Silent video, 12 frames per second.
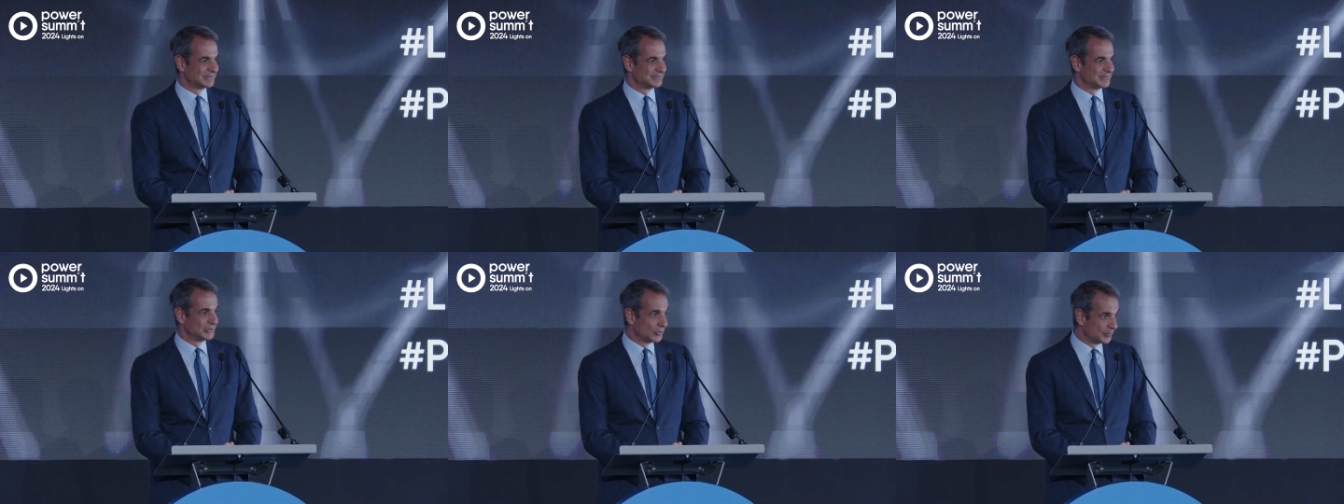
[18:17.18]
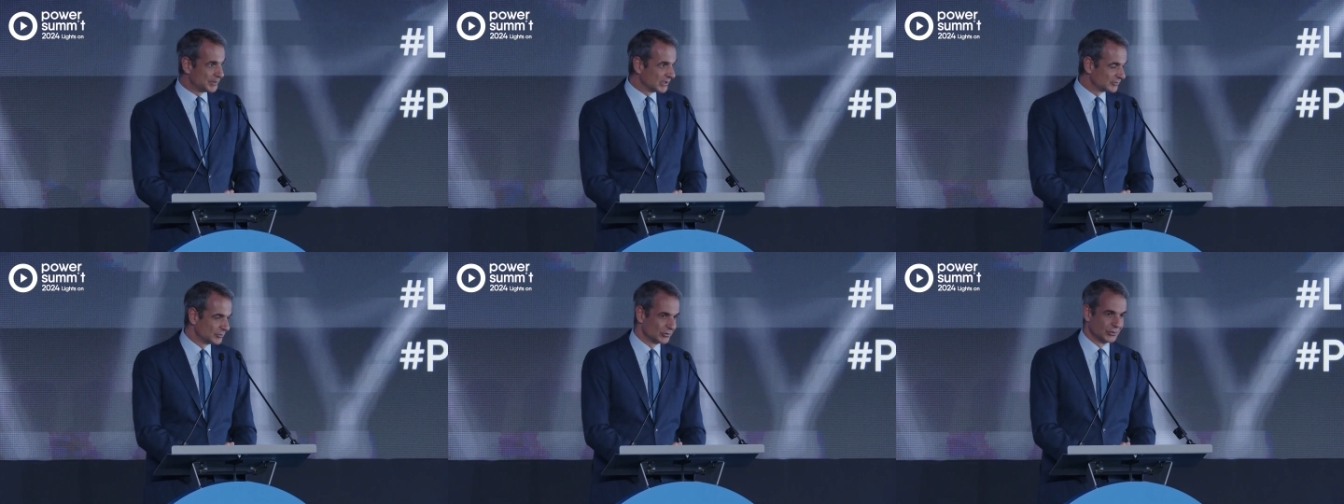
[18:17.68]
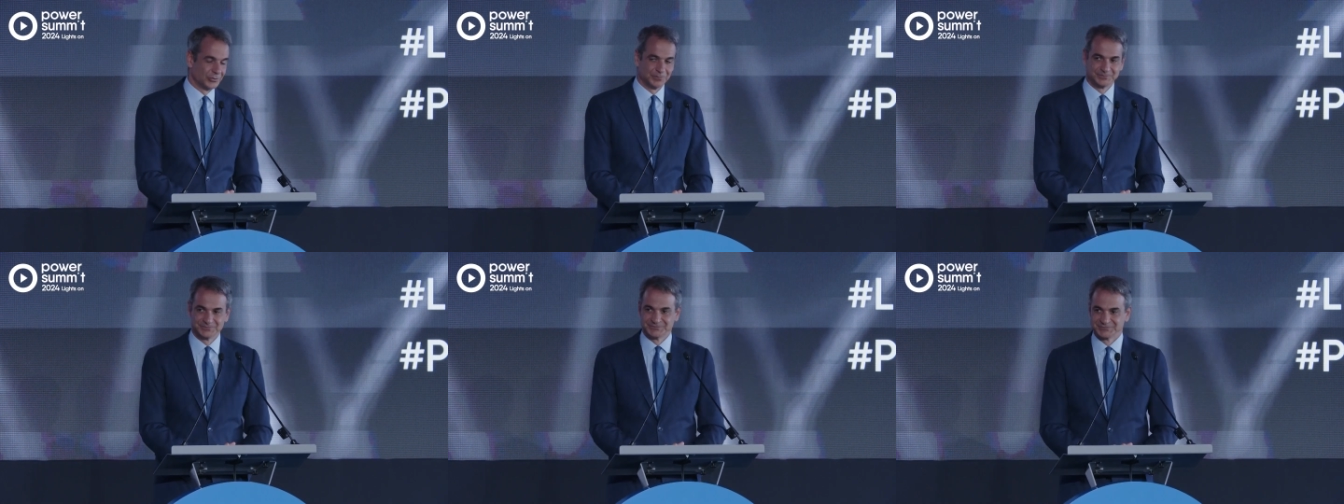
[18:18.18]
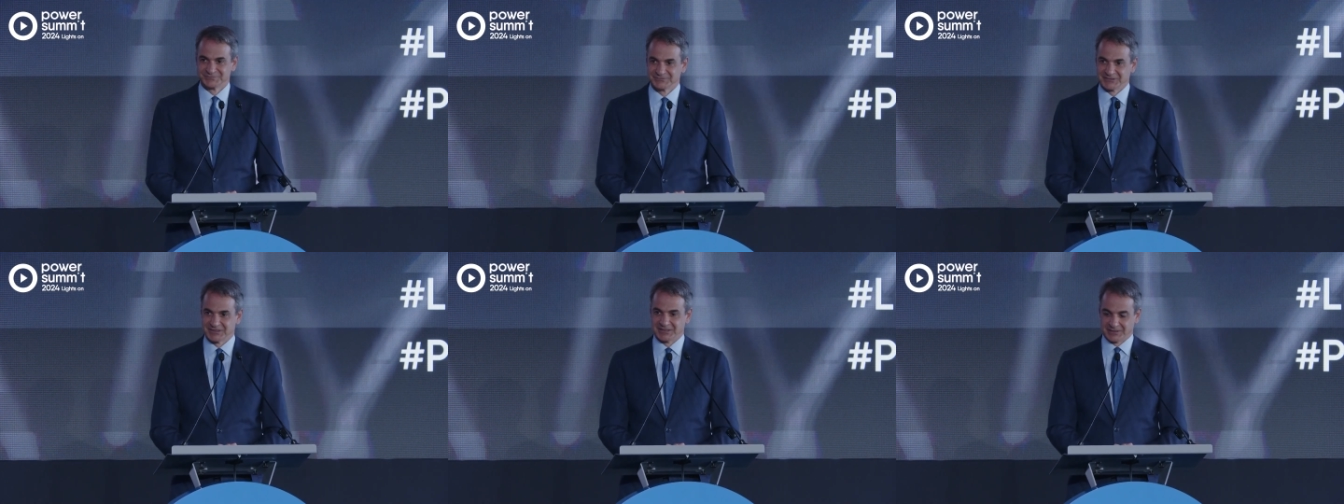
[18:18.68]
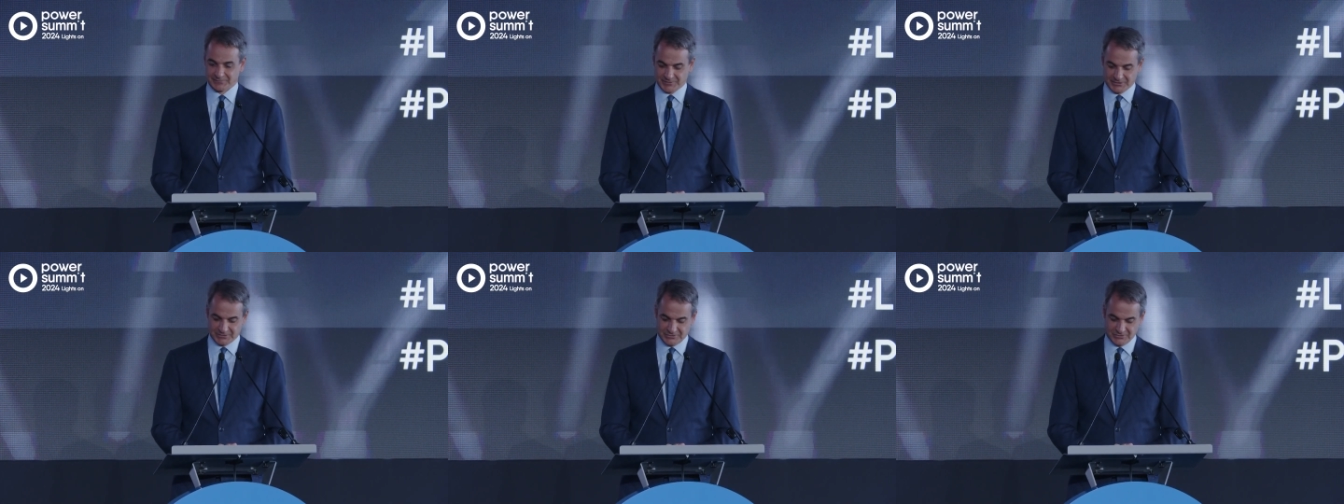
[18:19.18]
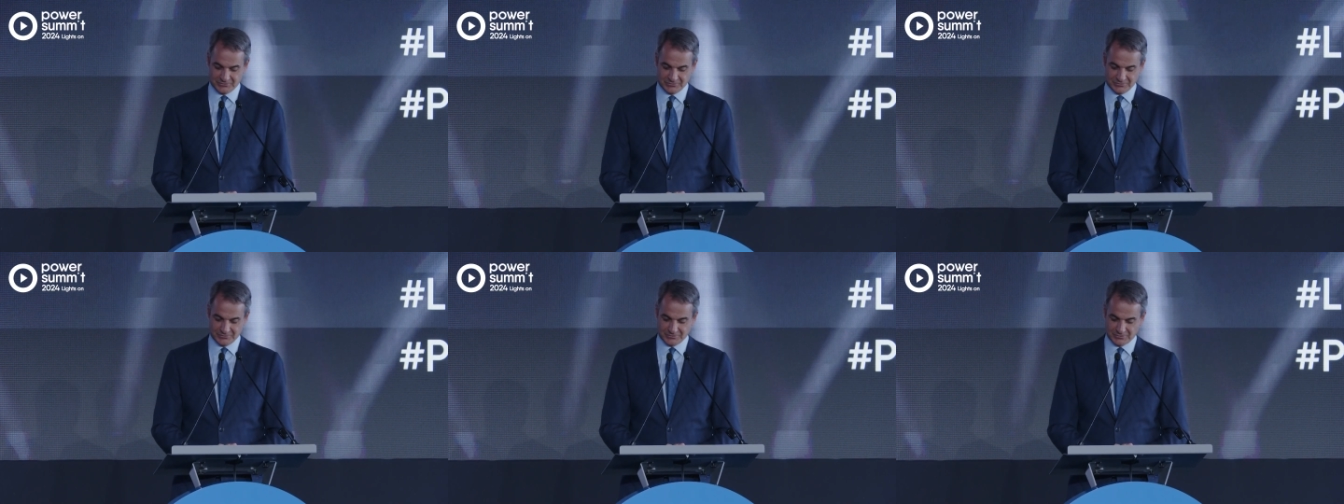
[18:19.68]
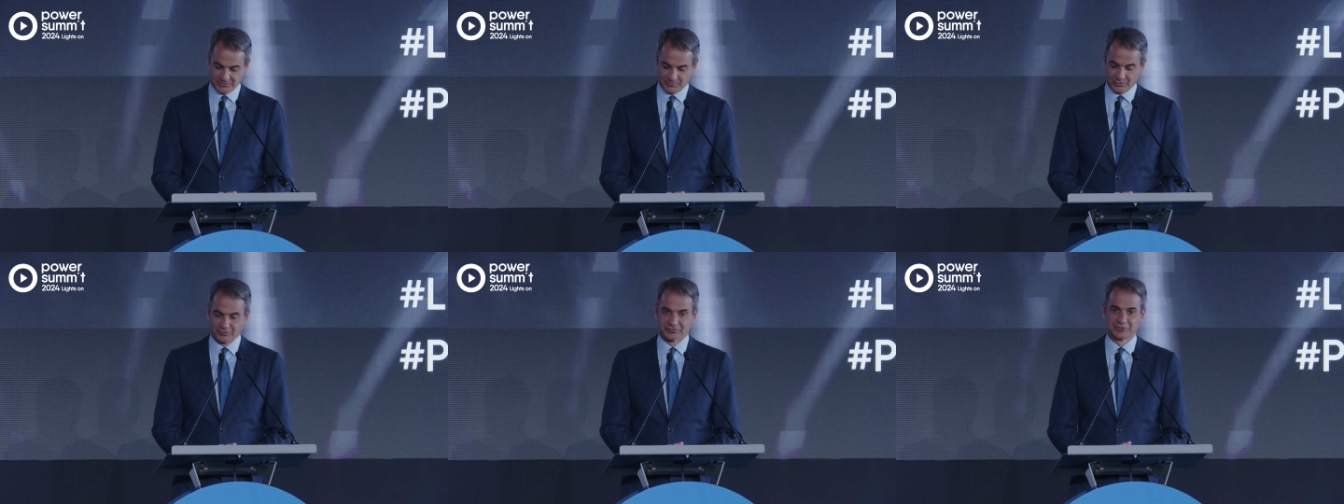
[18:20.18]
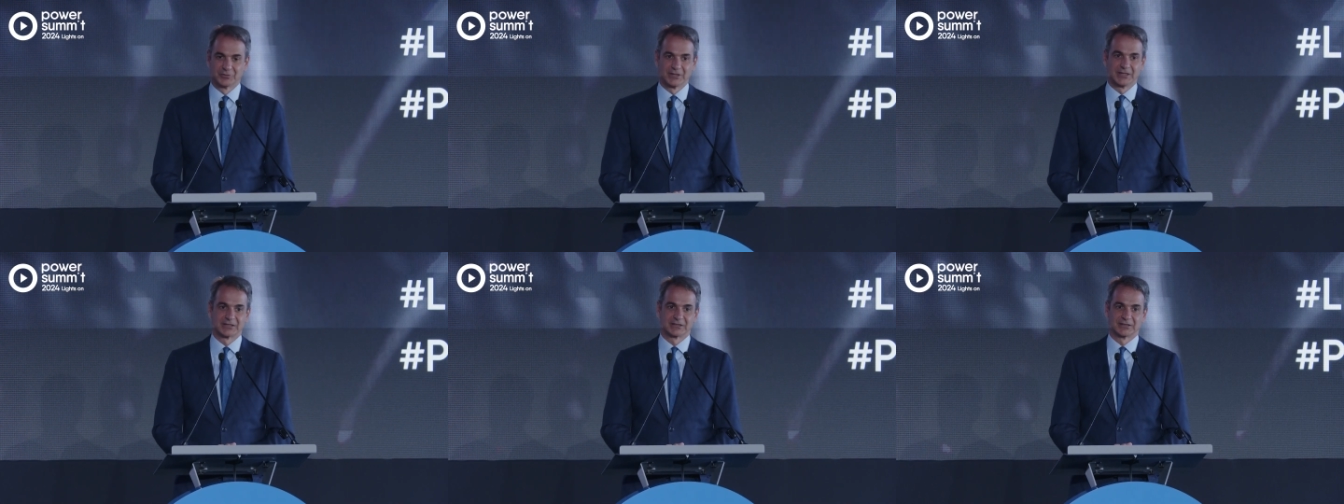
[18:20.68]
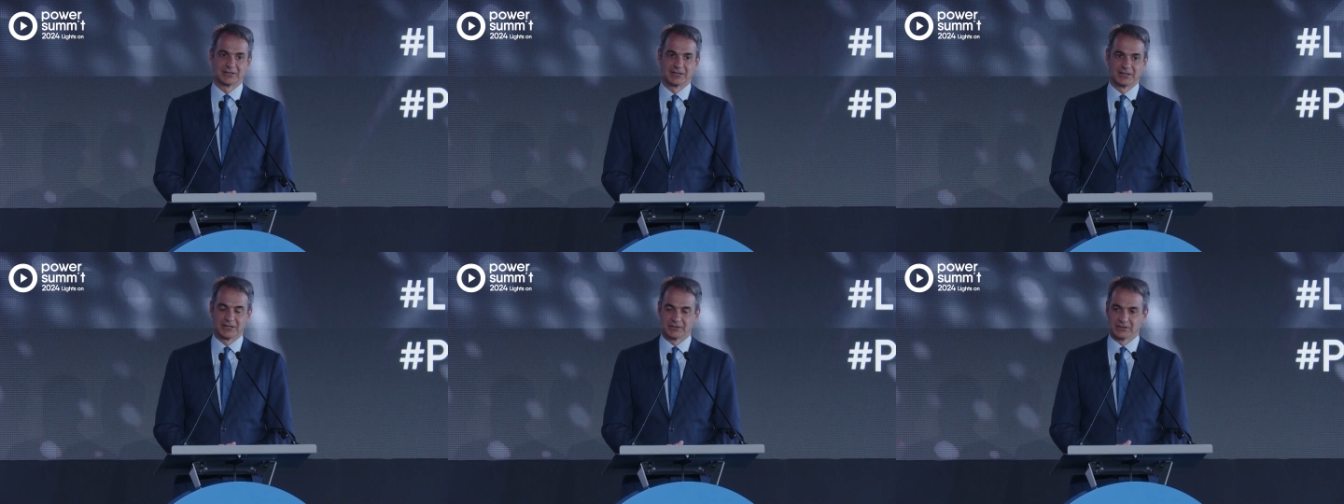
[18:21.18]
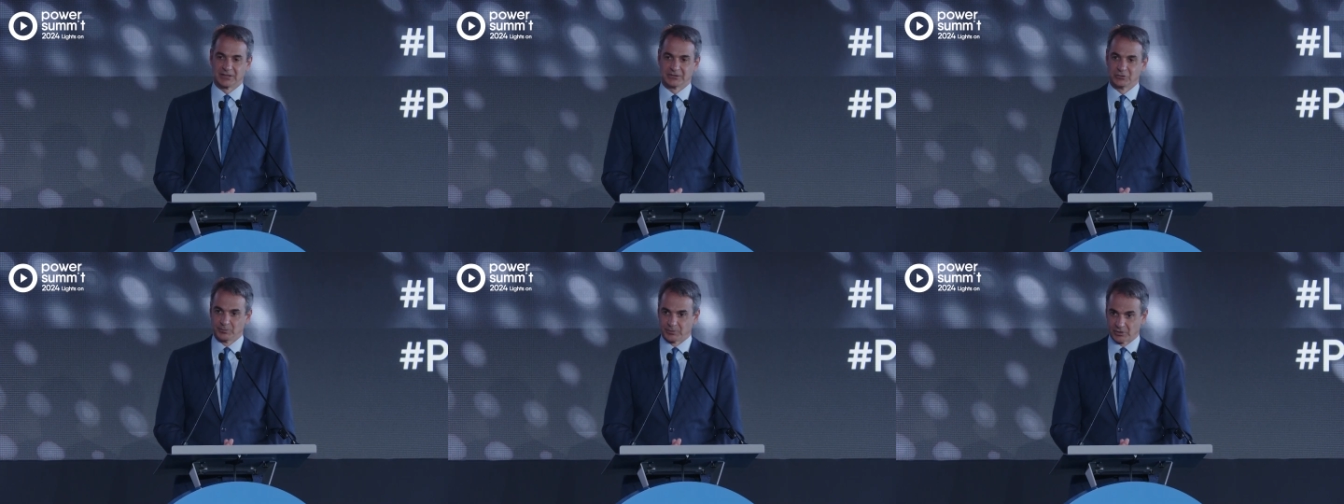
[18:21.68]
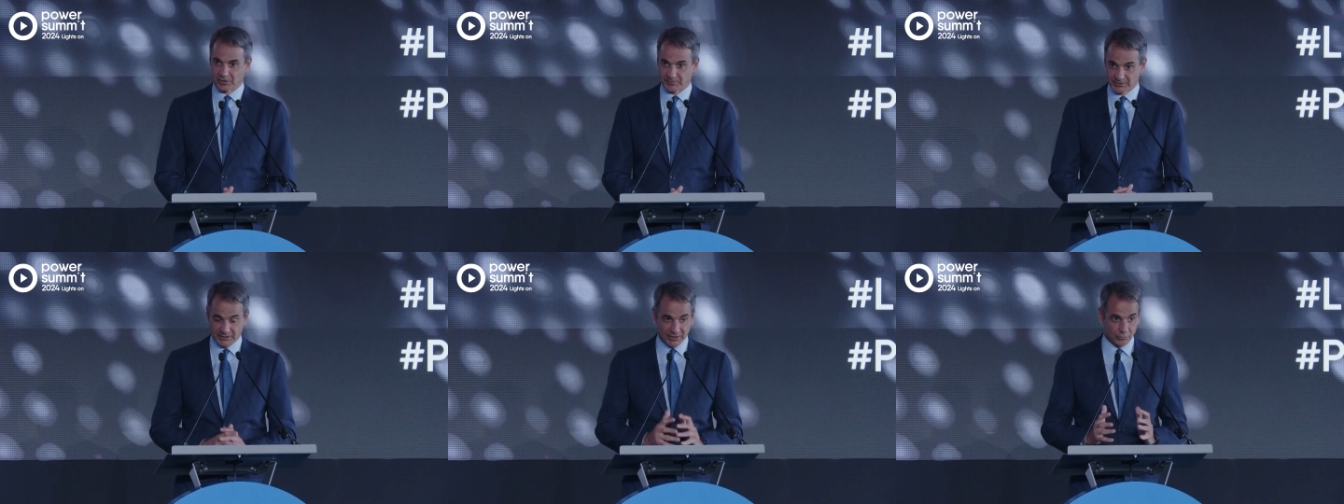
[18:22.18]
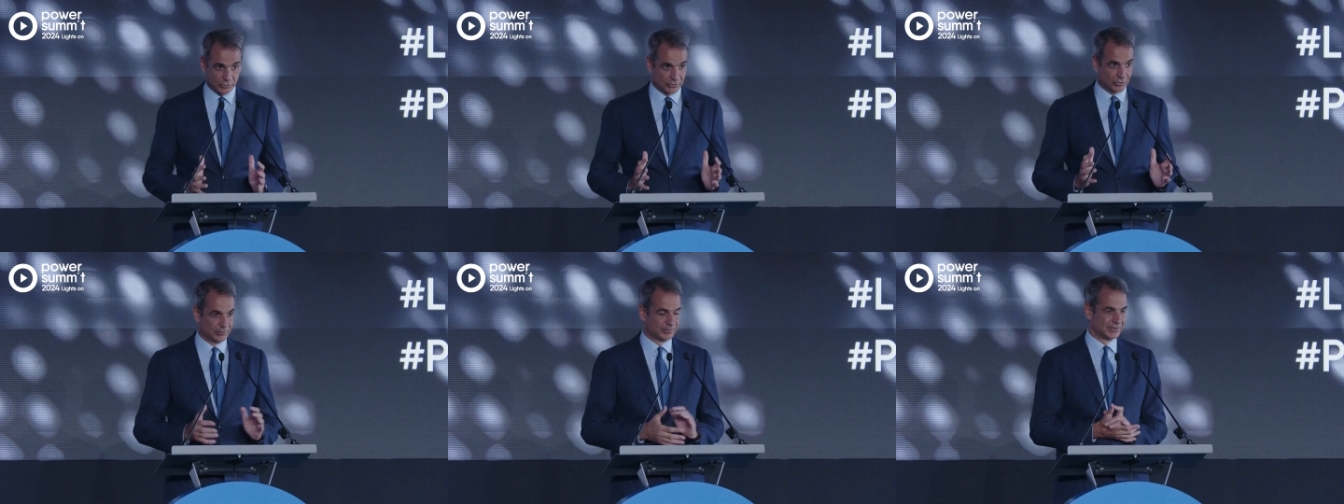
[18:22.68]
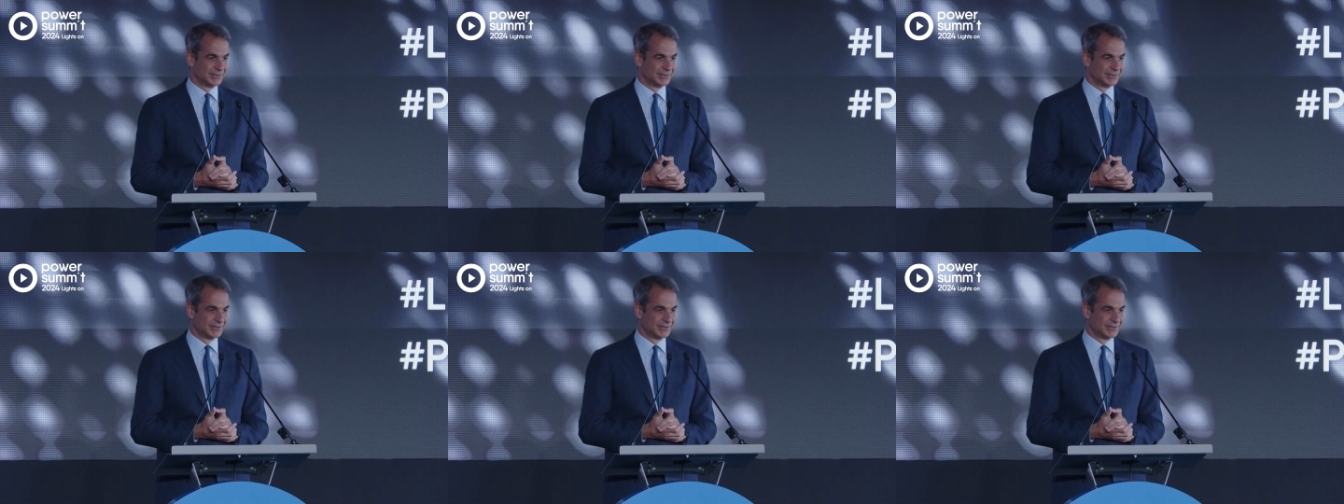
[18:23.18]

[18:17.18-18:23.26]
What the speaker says: Europeans will go to the polls to elect a new parliament, and I would hope